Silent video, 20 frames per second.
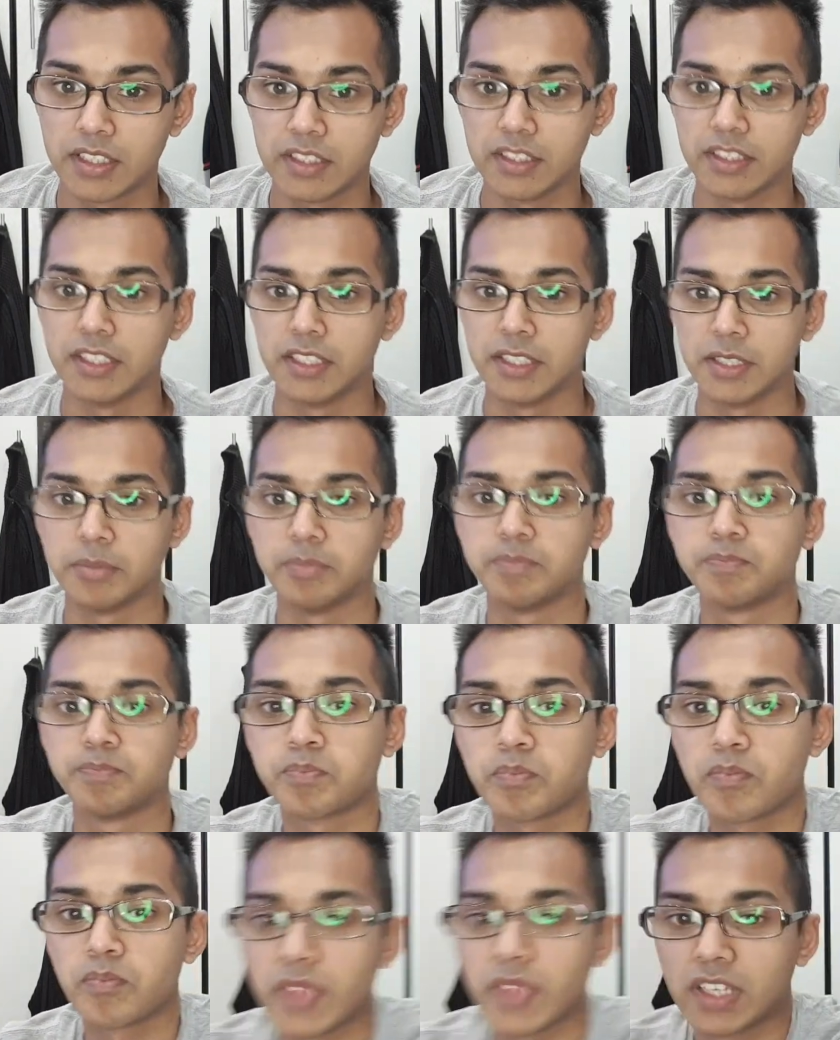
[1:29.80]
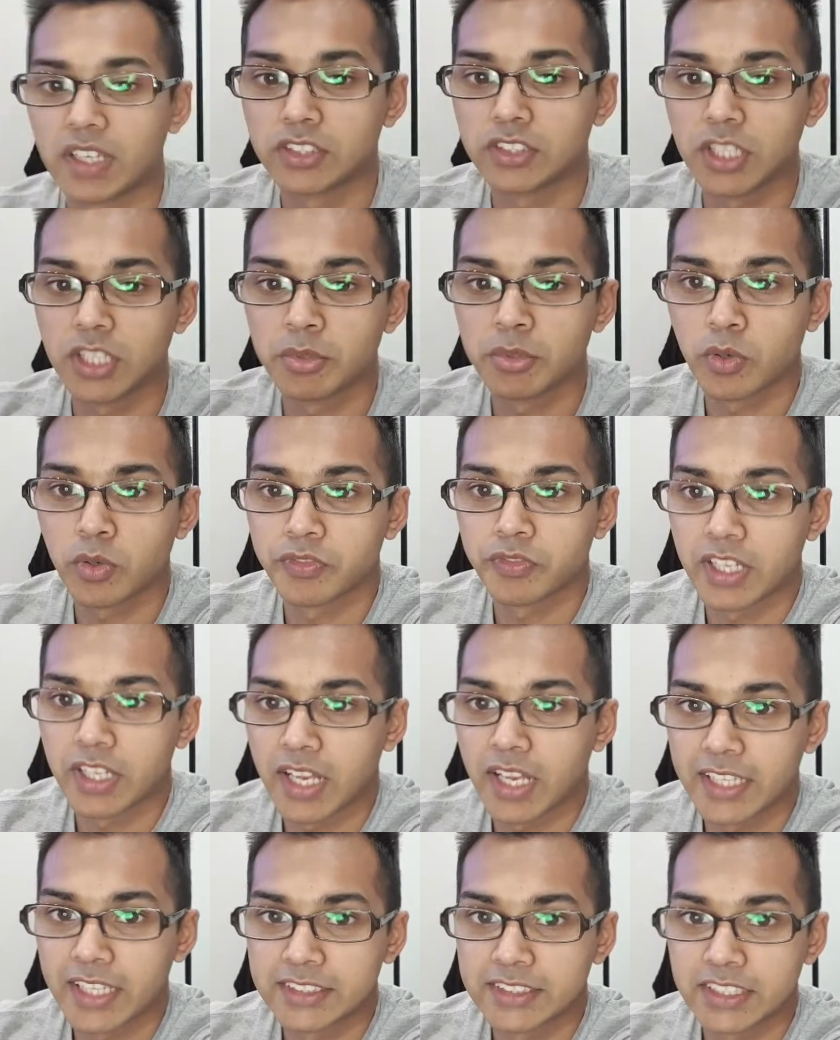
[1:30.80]
so let me know if the
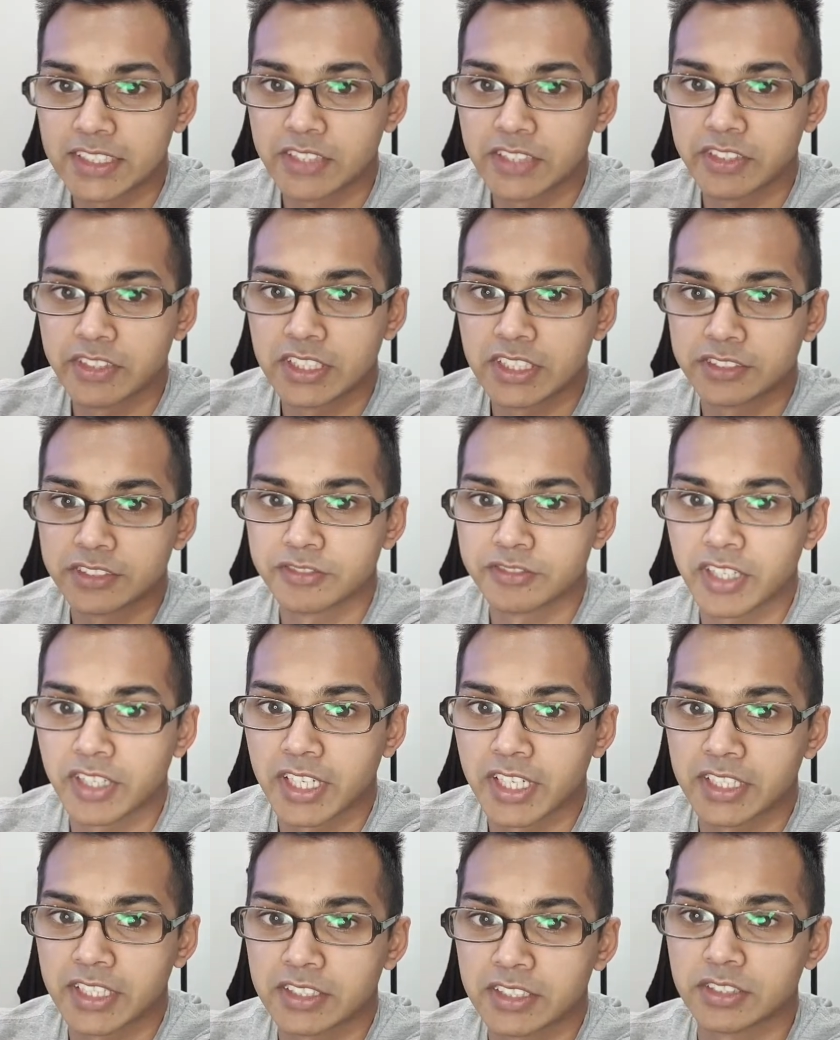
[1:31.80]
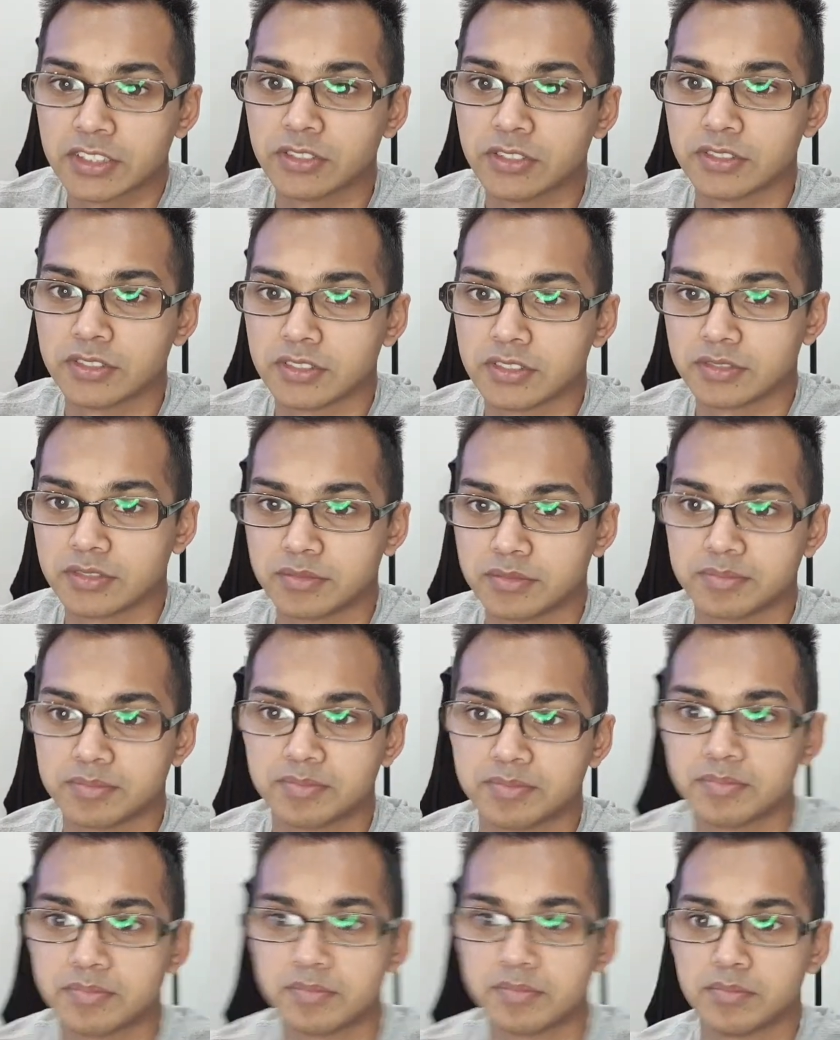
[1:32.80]
lighting and everything is fine.
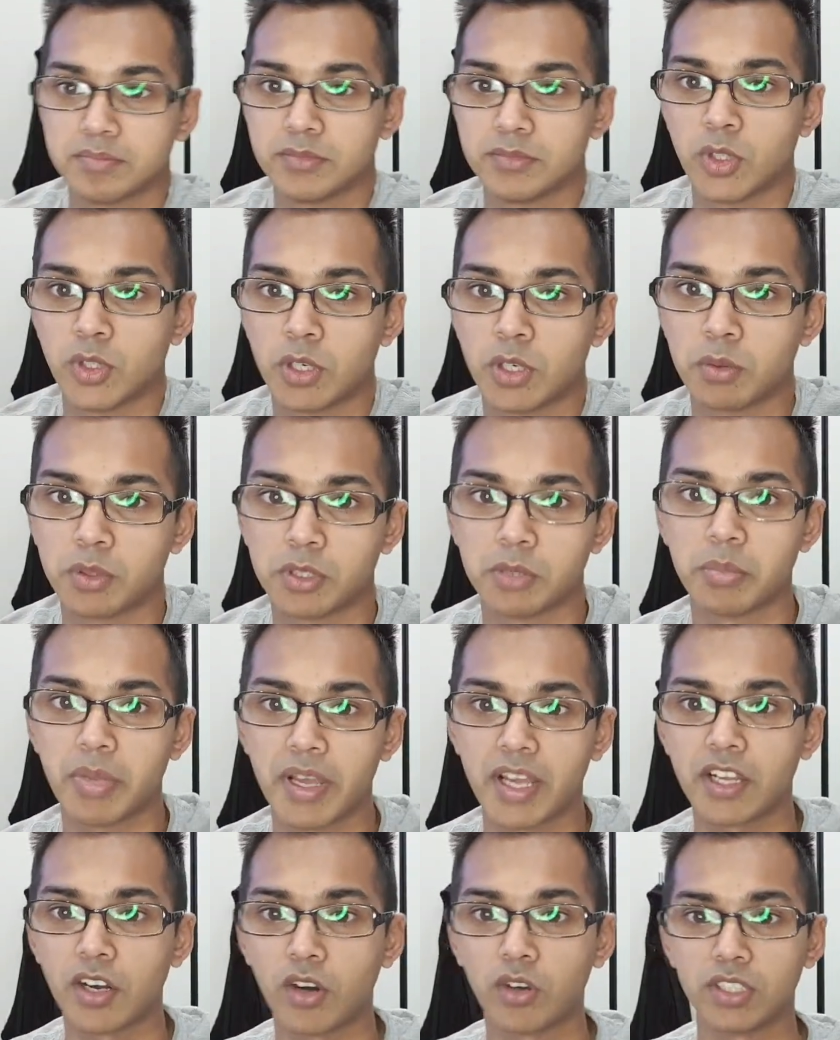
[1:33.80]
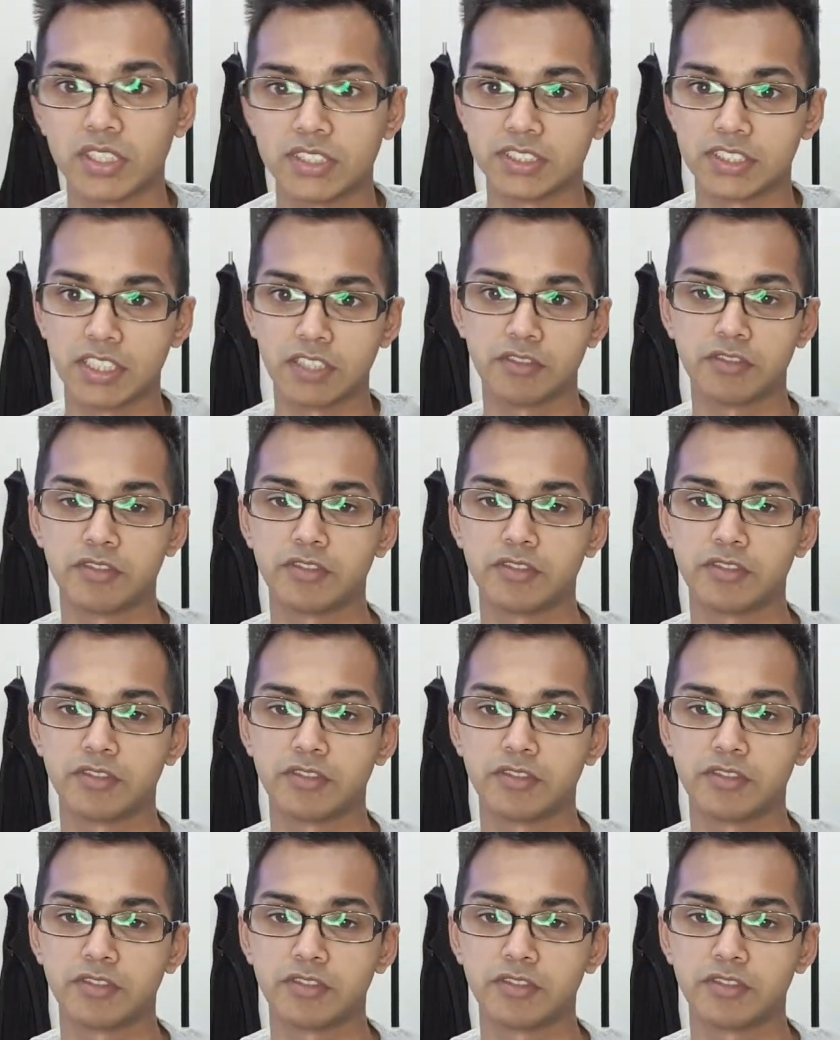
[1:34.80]
Don't worry about the background and stuff.